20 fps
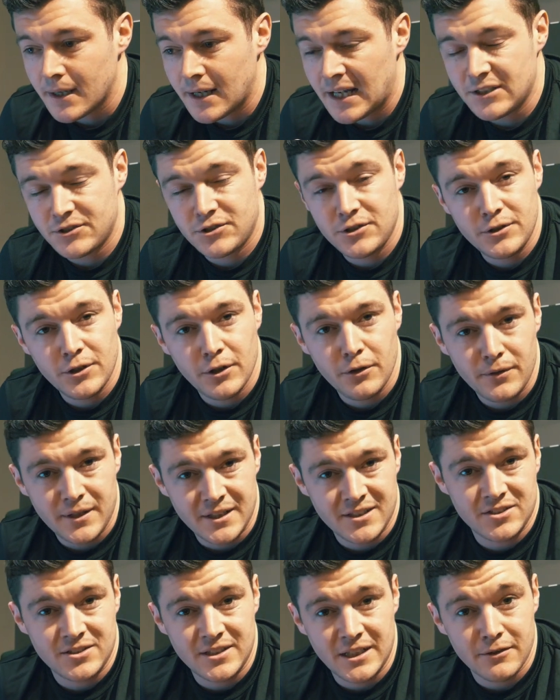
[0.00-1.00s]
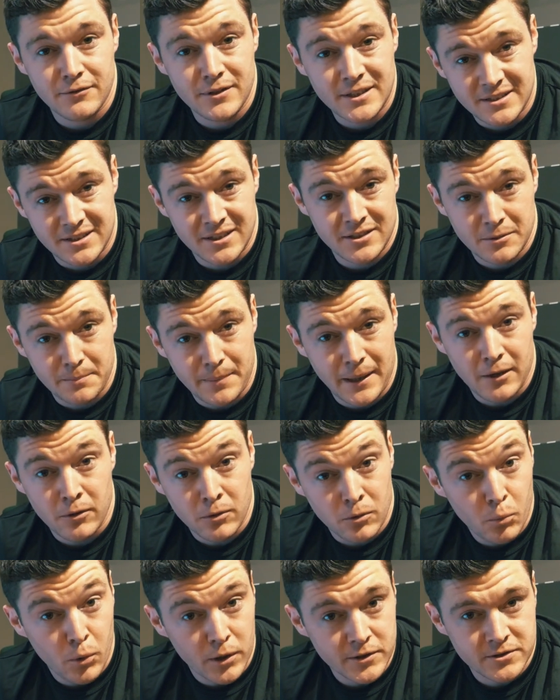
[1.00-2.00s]
As you know, this series is about,
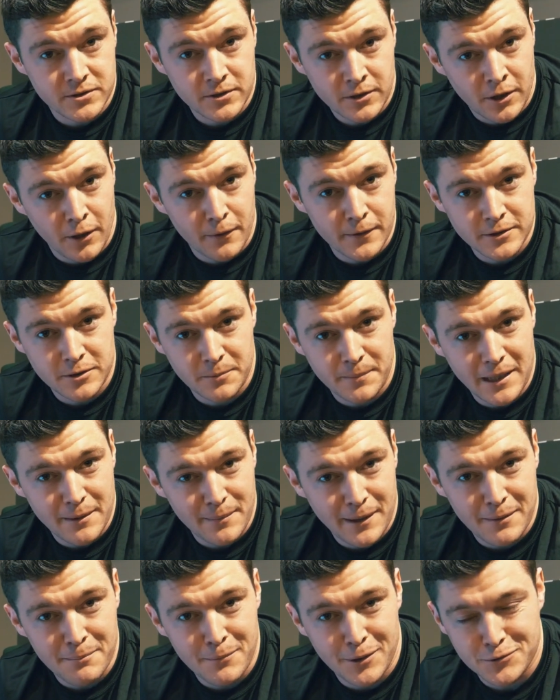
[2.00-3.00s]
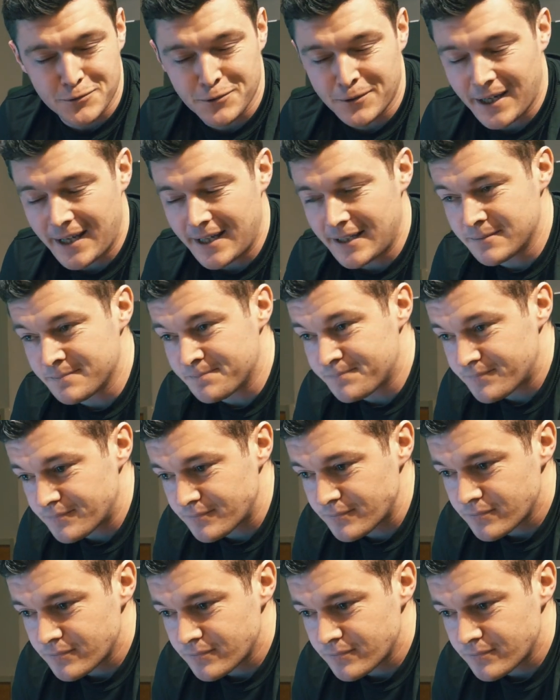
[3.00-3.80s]
or was going to be about, muscle gain,